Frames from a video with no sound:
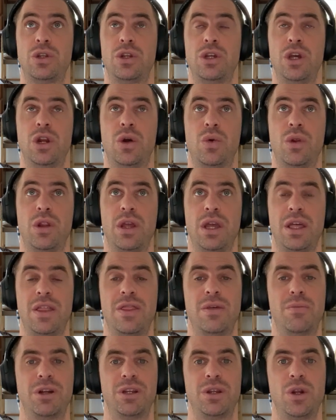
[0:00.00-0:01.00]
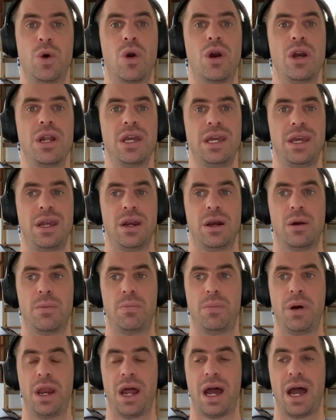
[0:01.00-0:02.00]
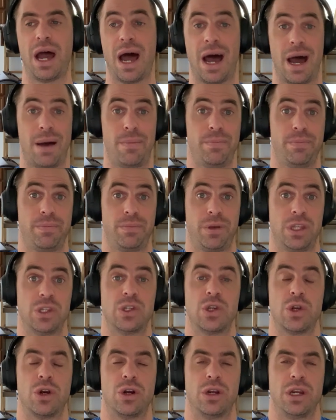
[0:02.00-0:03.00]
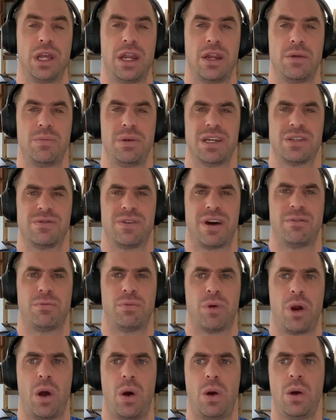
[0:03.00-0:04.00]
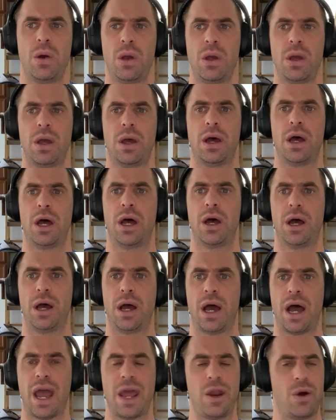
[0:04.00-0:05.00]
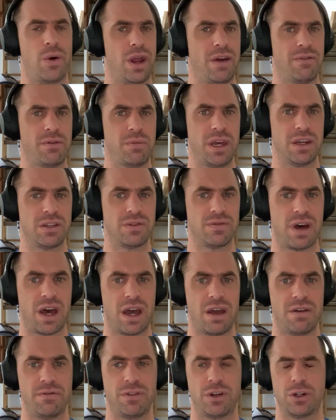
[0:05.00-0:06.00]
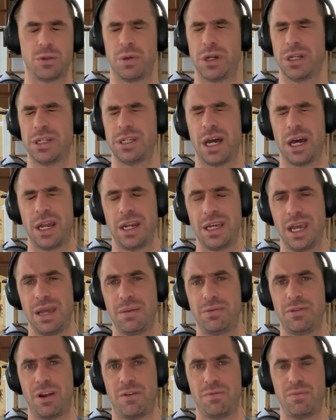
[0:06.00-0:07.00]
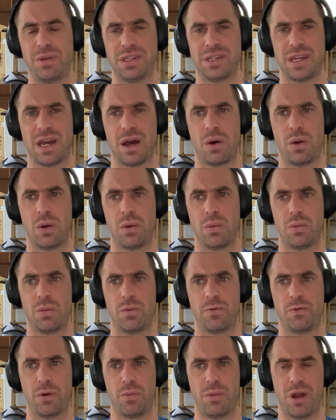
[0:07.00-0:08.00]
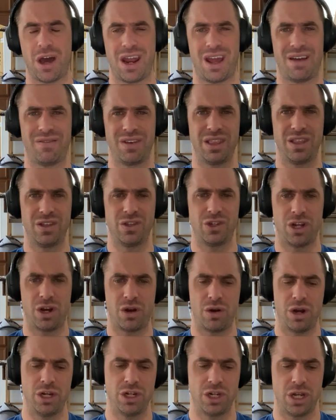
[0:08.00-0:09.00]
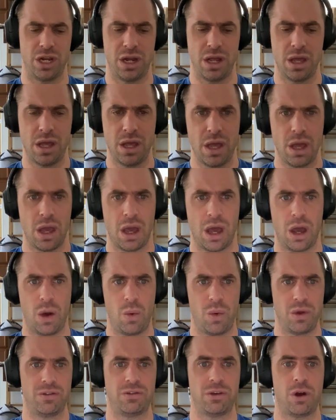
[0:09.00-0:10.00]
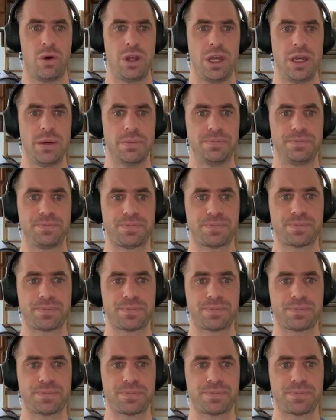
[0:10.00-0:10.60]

you know in the minority here, but I'm considering getting a PS5 Pro. Uh, I don't have a PS5. There's been a ton of games that I've missed out from not having this generation uh, with Sony.